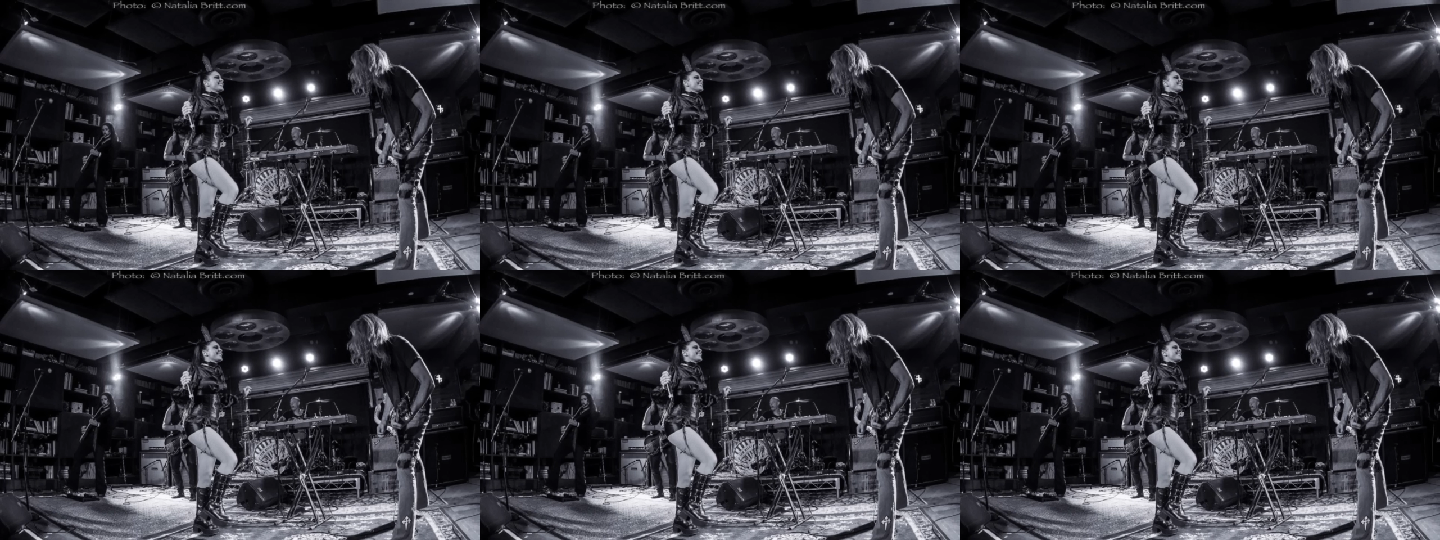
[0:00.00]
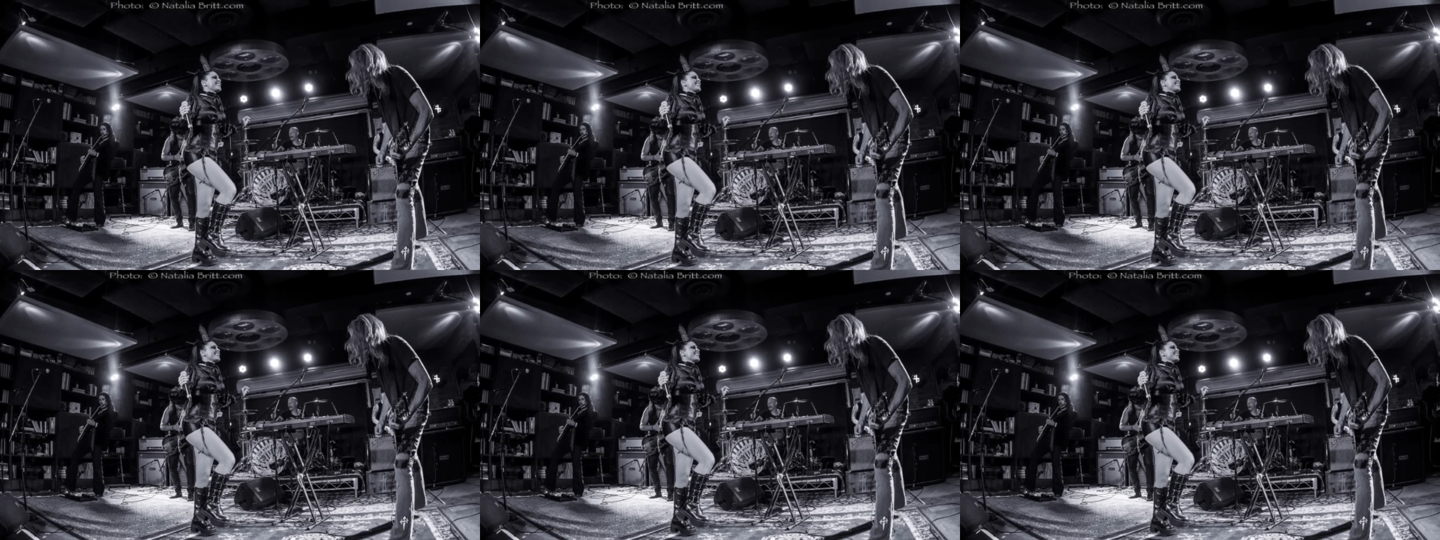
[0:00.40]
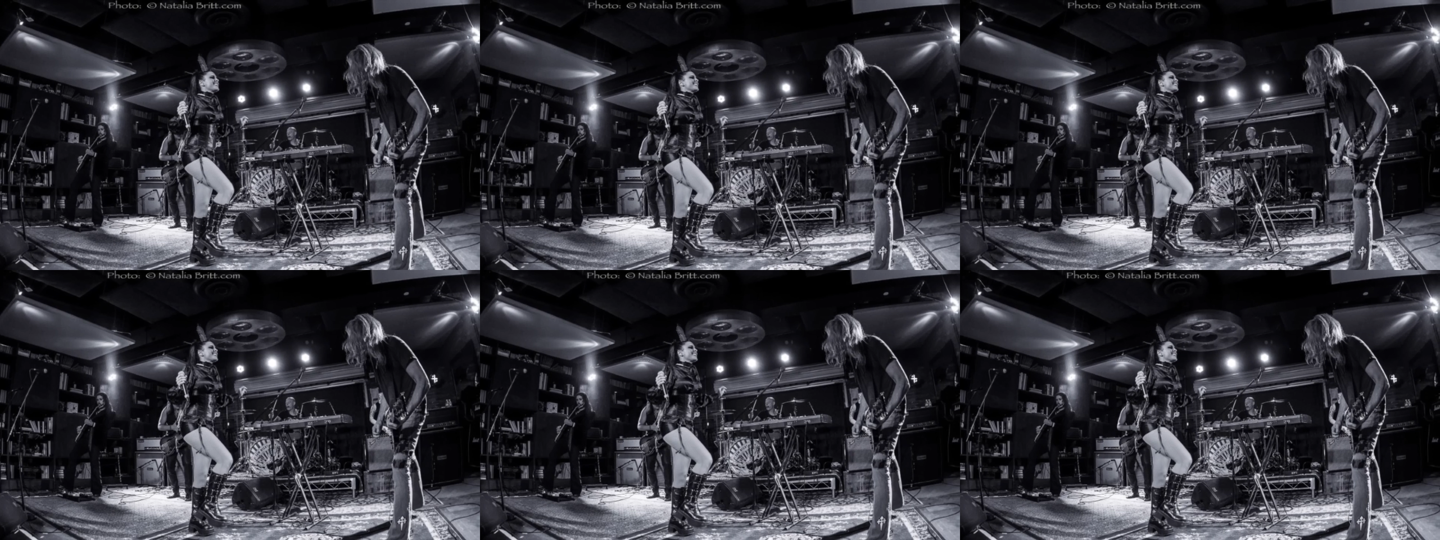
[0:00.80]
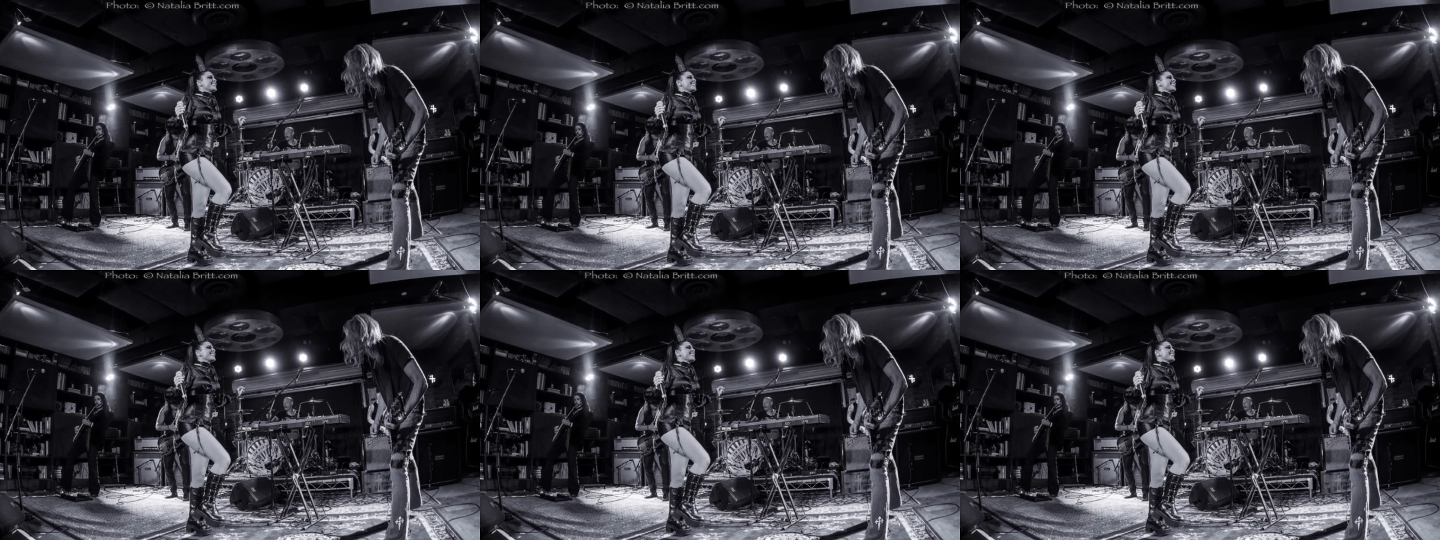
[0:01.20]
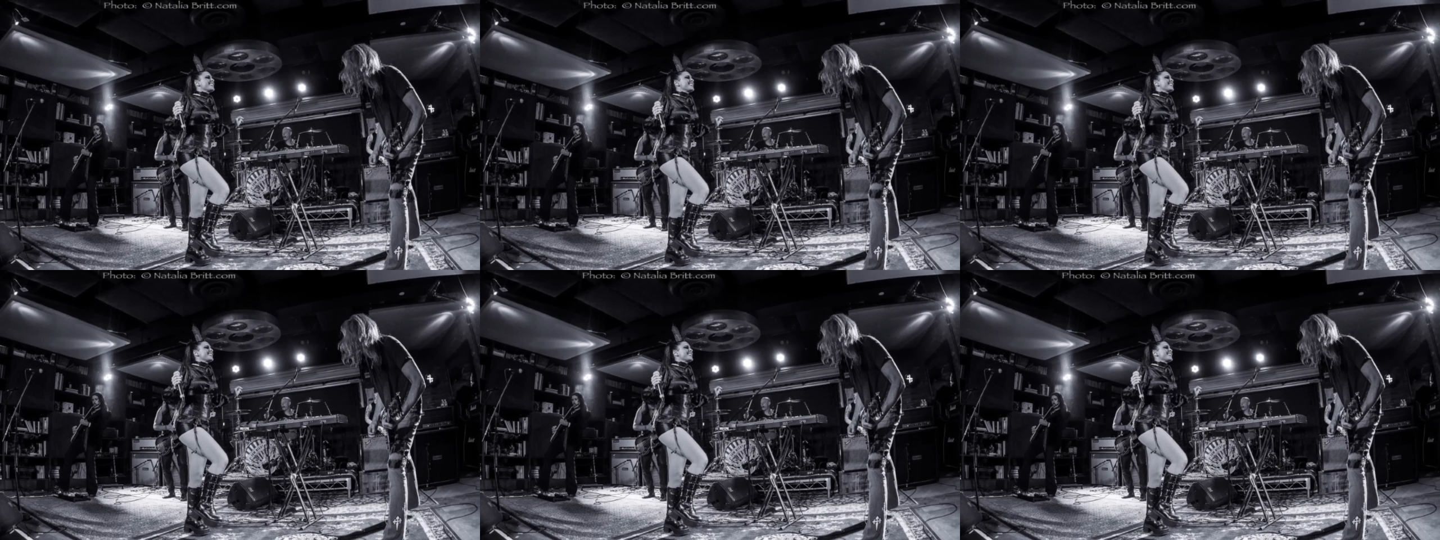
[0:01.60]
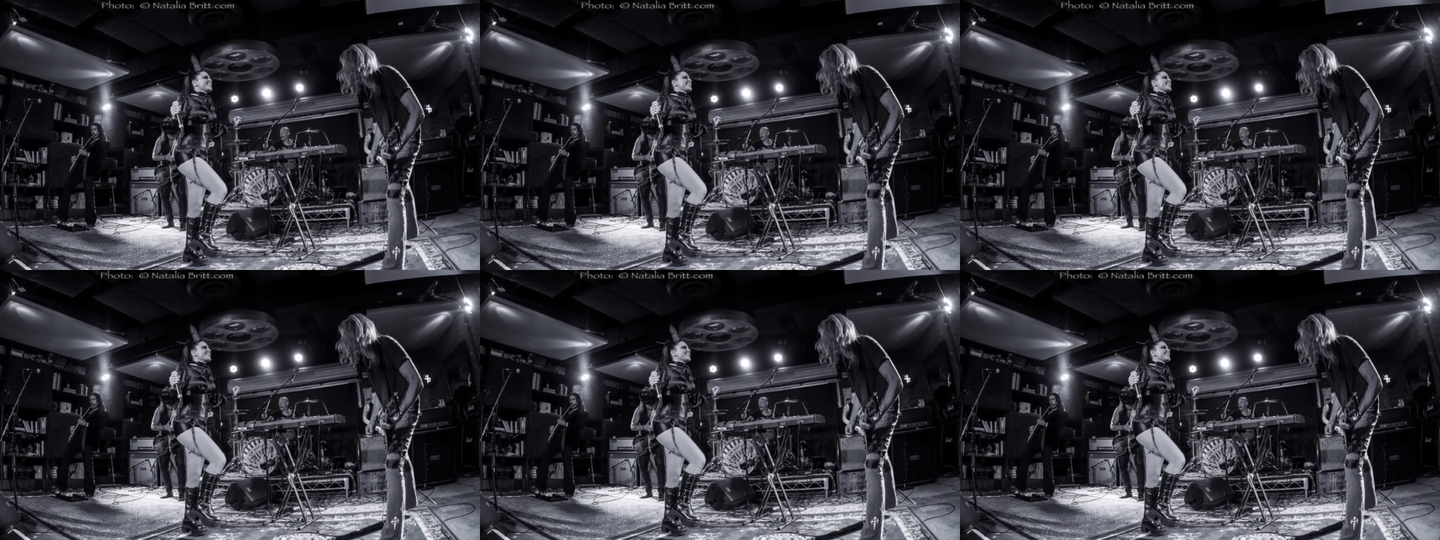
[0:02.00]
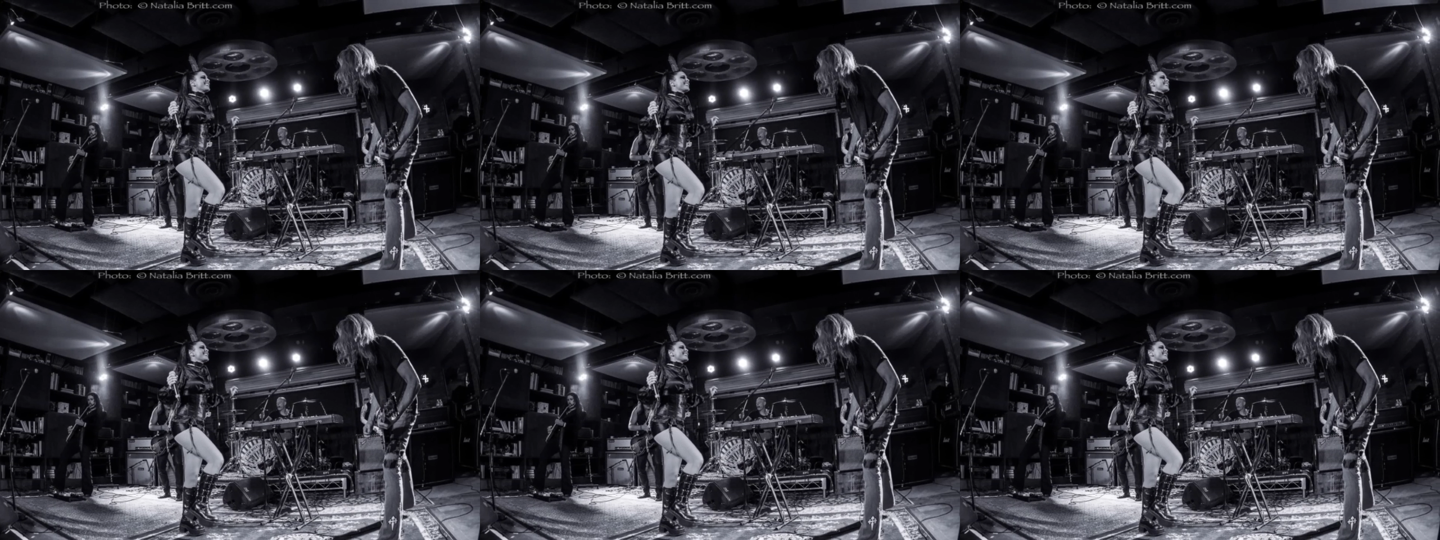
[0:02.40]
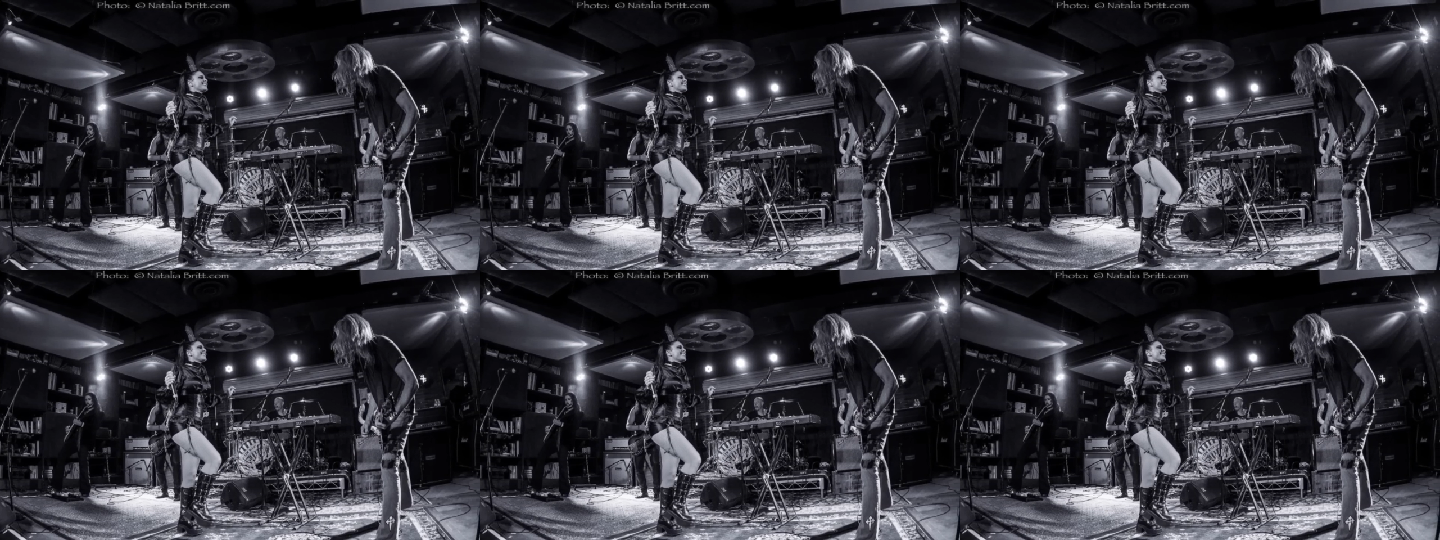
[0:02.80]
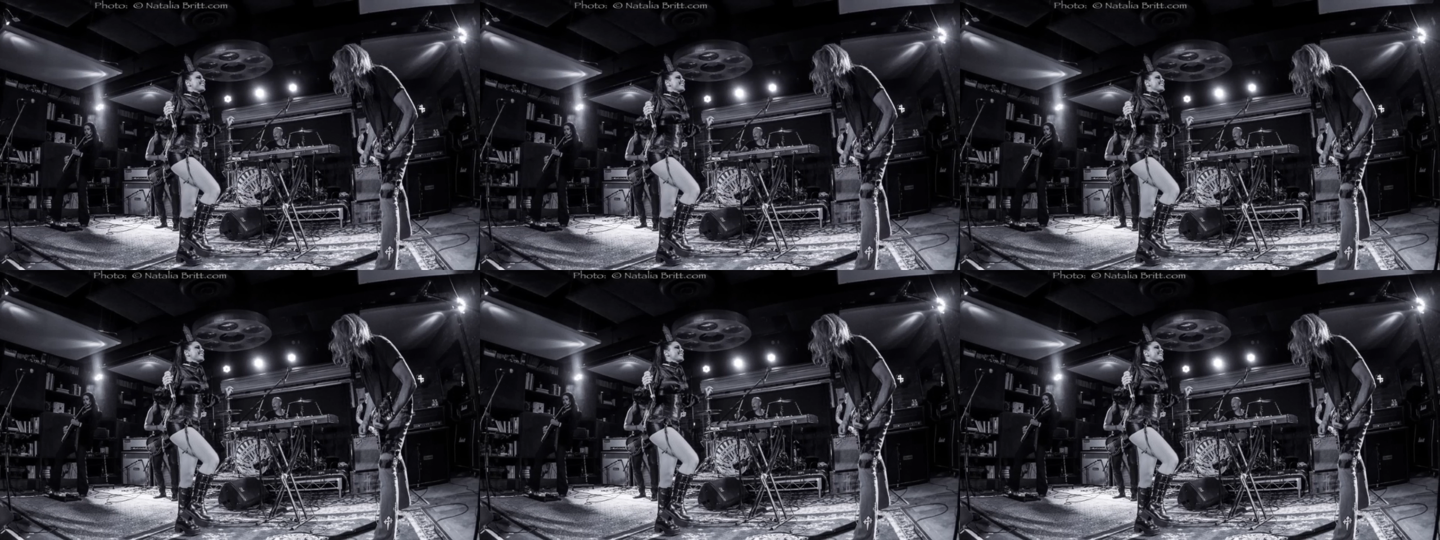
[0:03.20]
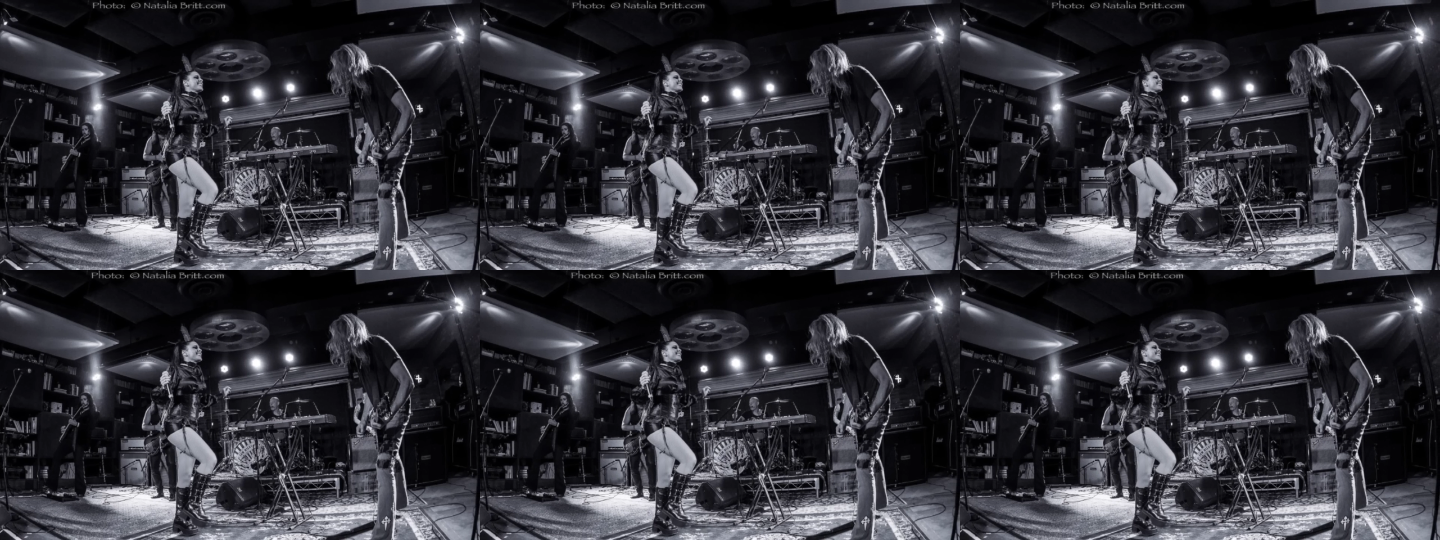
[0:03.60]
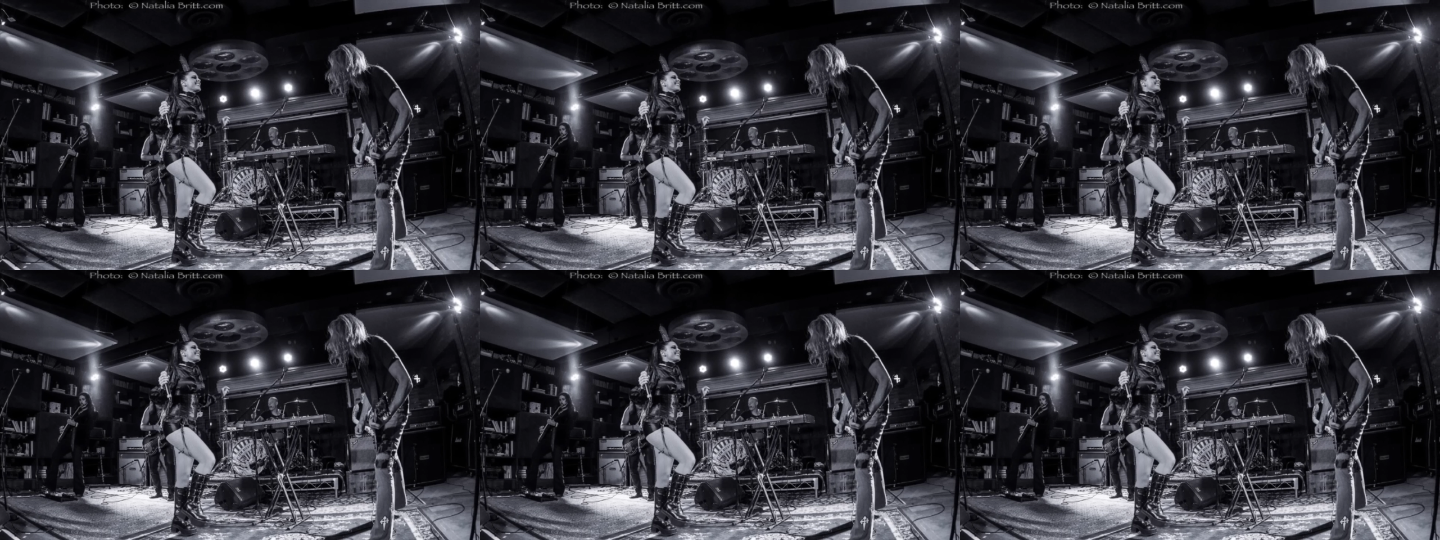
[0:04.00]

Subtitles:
No face is visible, so there are no lips to read.